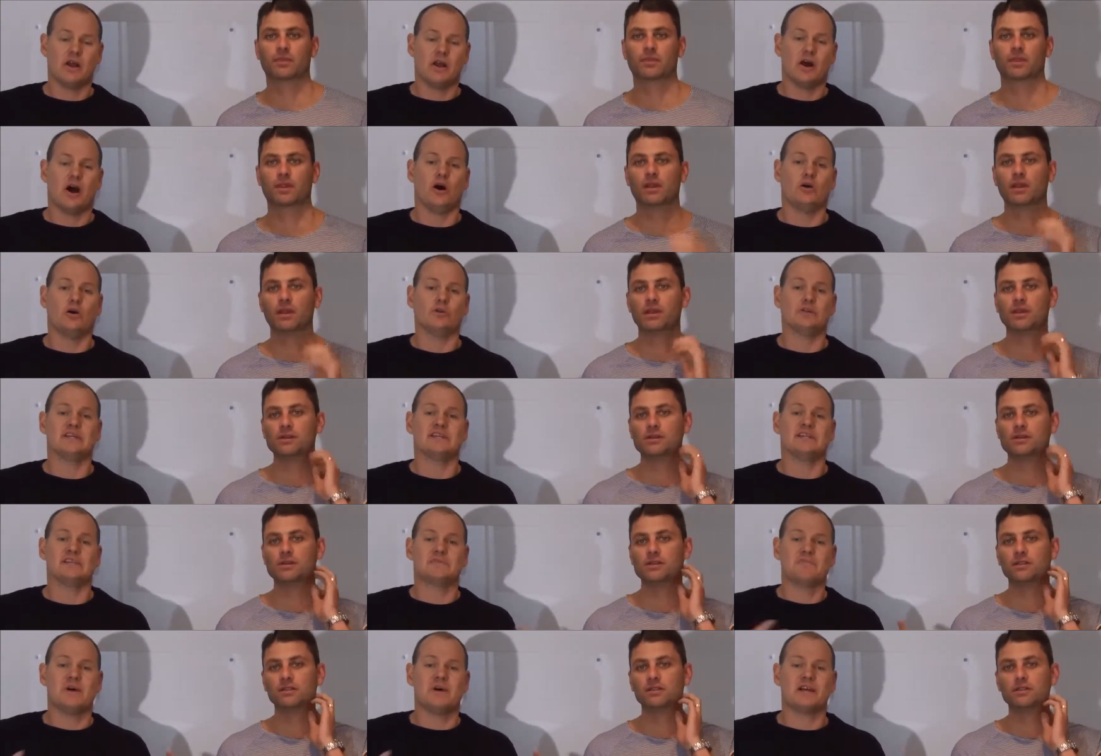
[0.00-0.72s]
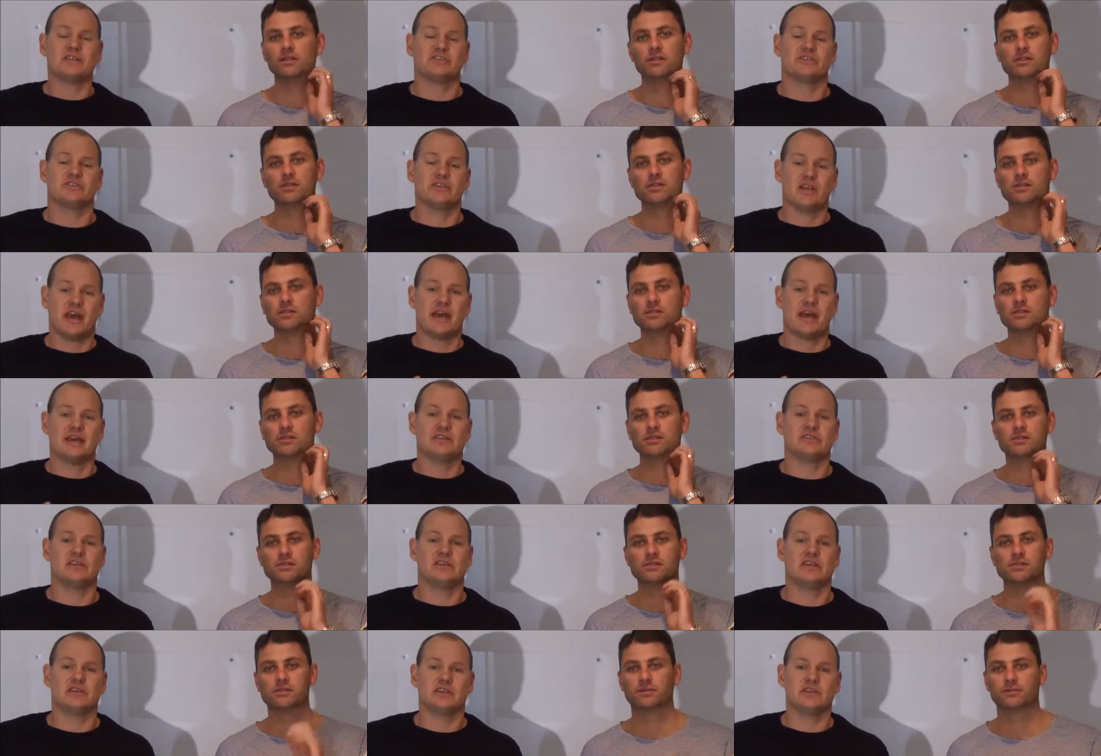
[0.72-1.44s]
Speaker 1: holding as much
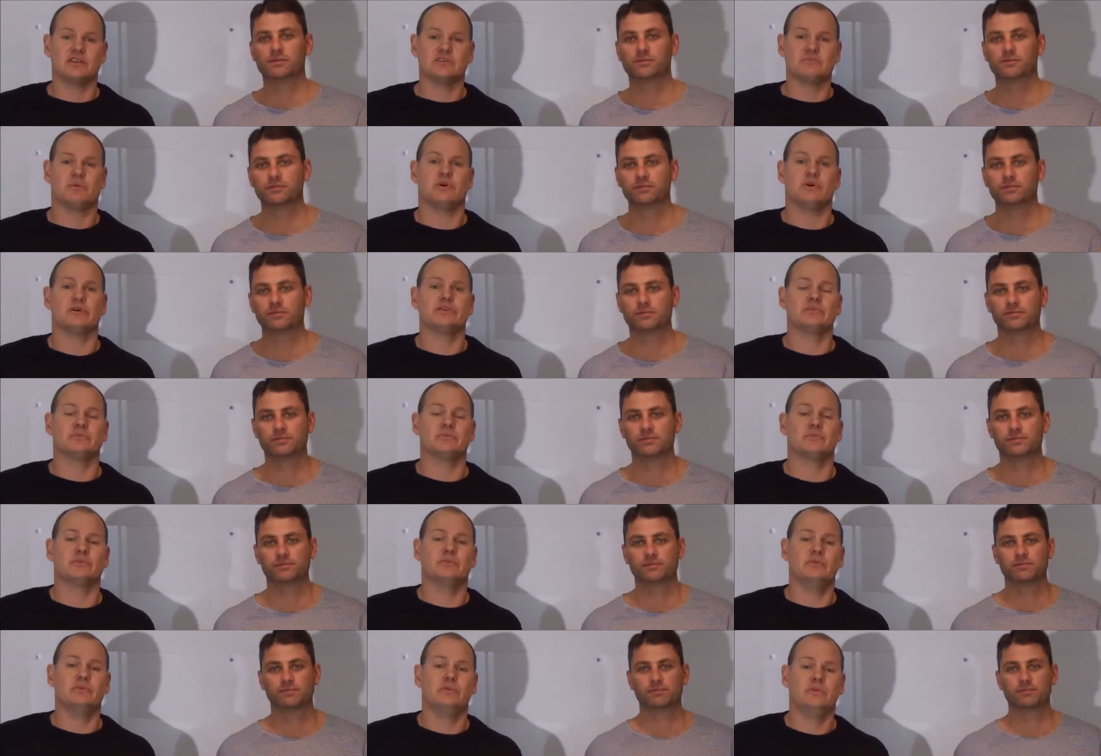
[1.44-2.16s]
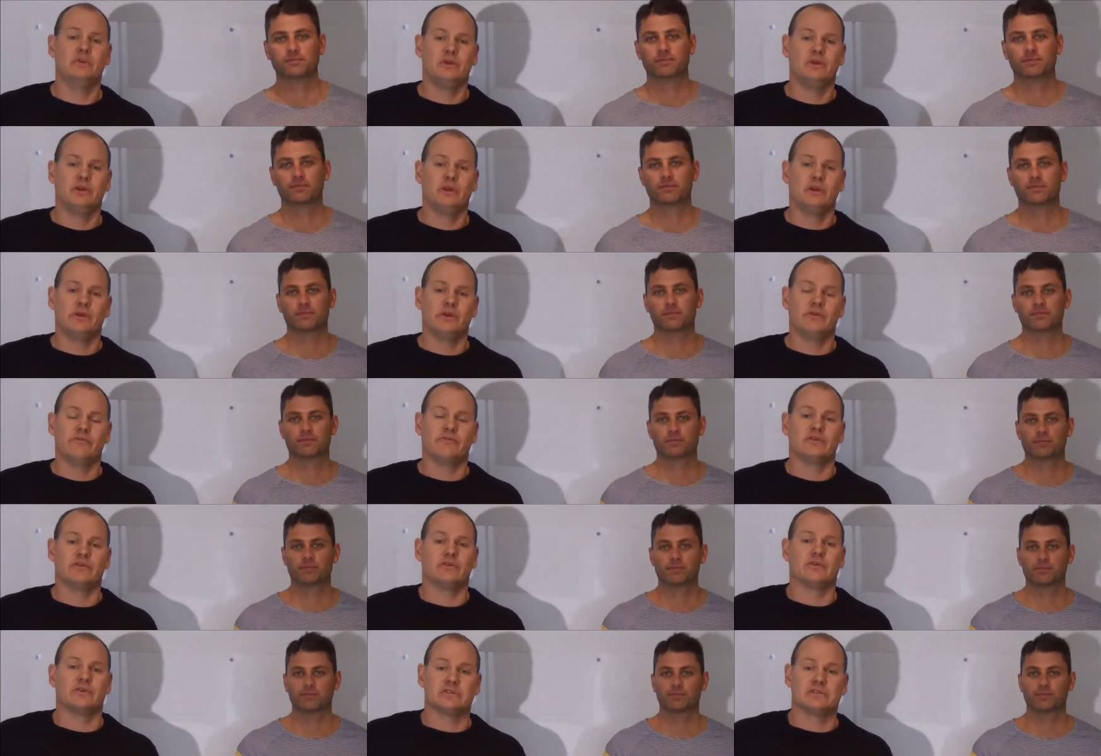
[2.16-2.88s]
asset as possible
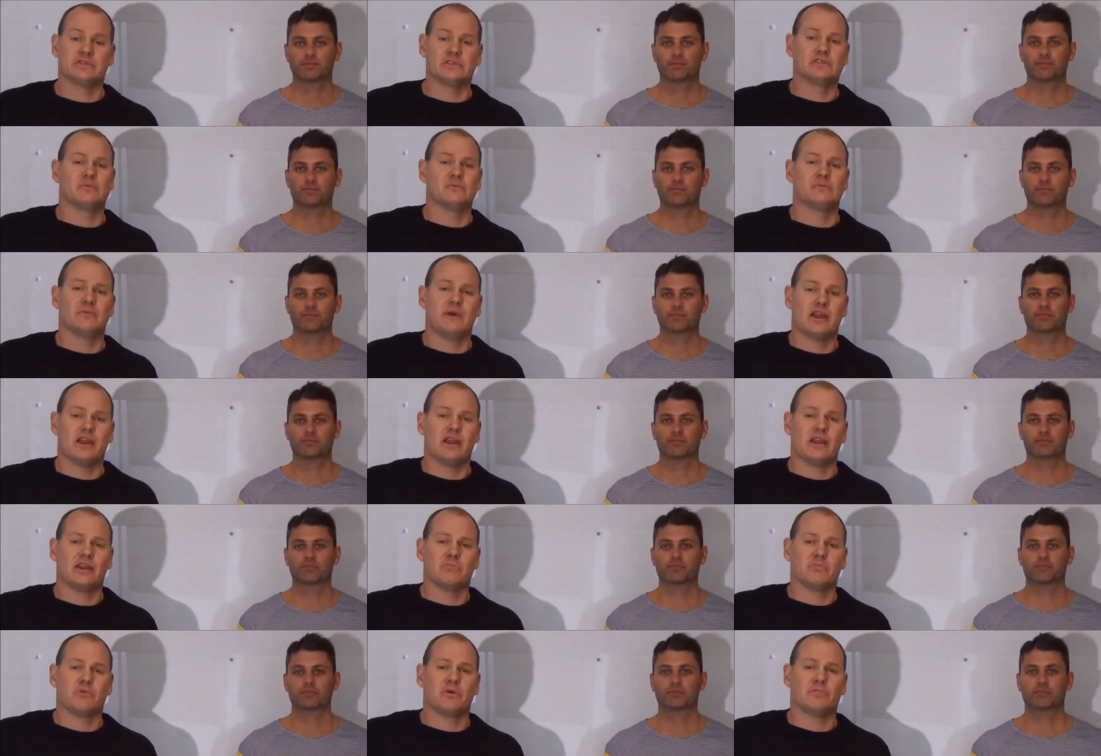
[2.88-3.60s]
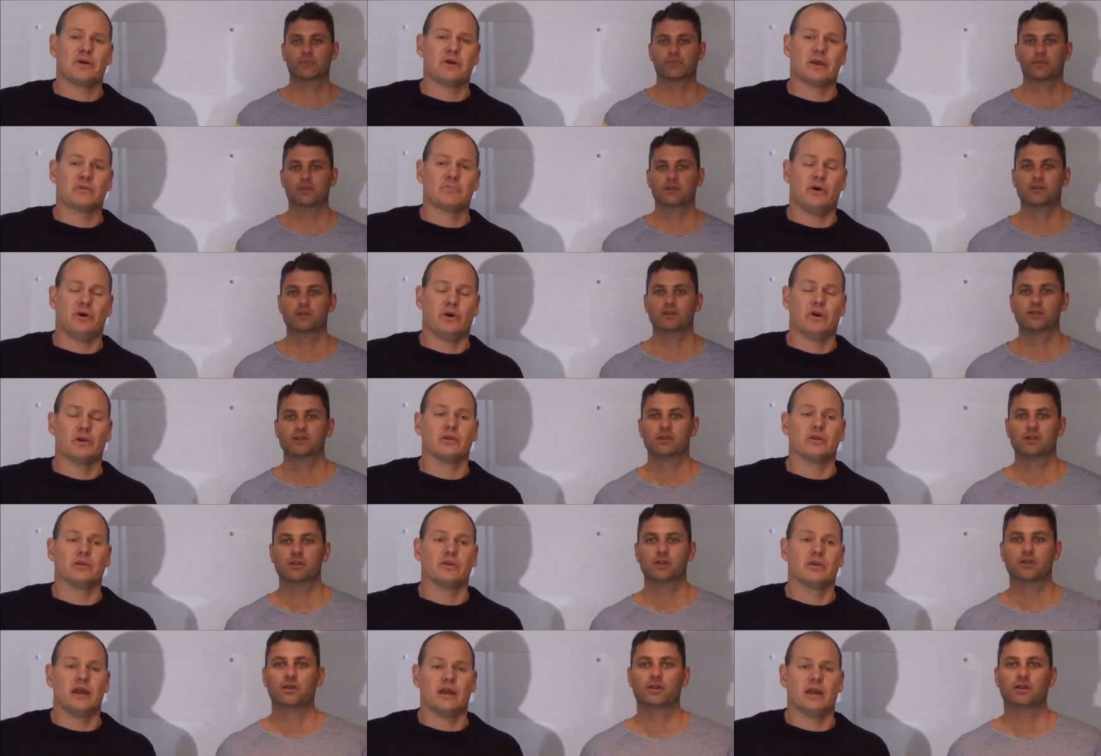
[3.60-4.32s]
for as little man out of my back
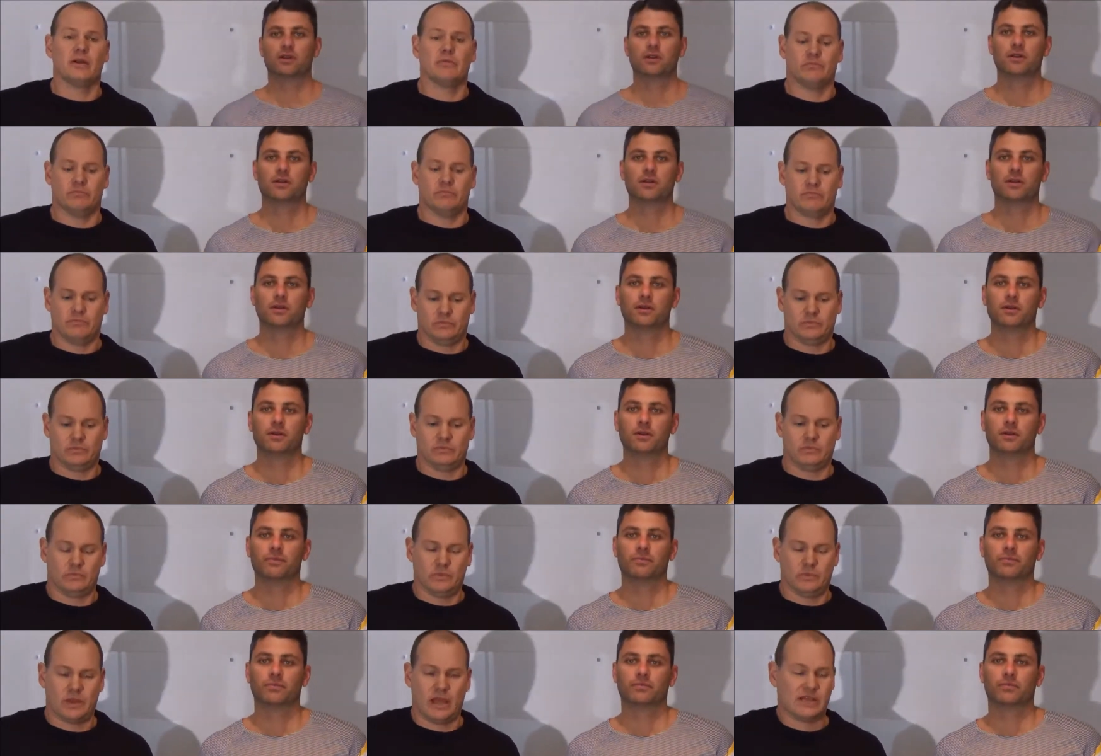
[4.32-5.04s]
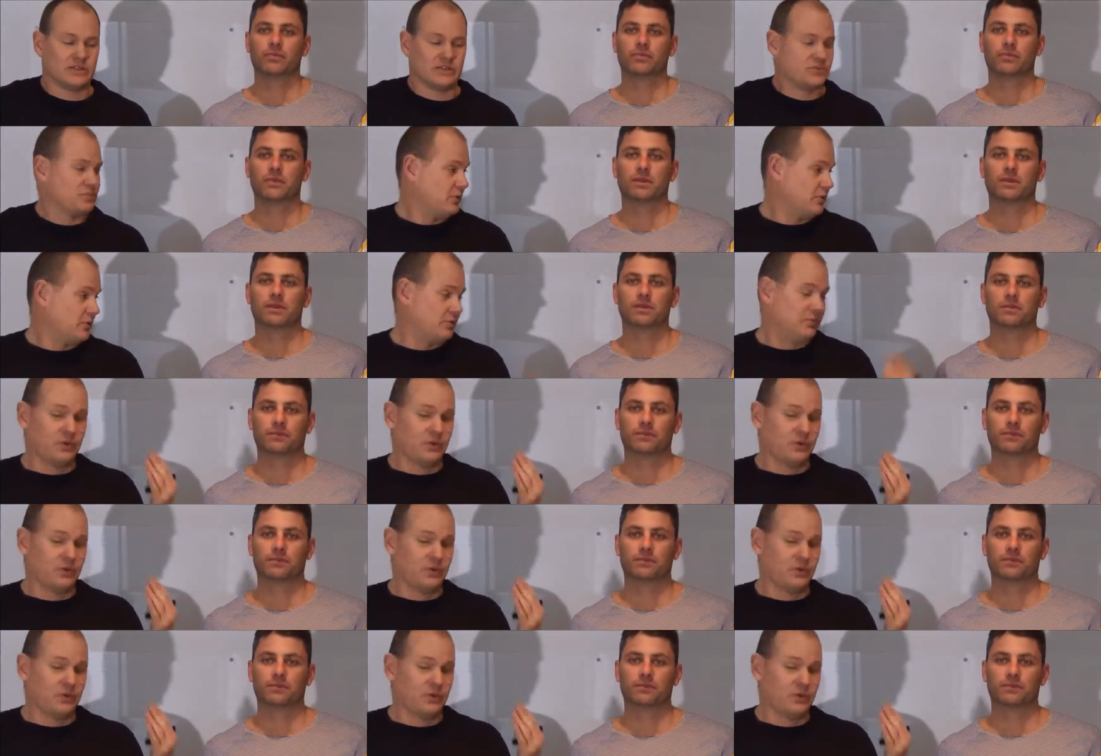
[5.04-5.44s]
pocket. Um, as we were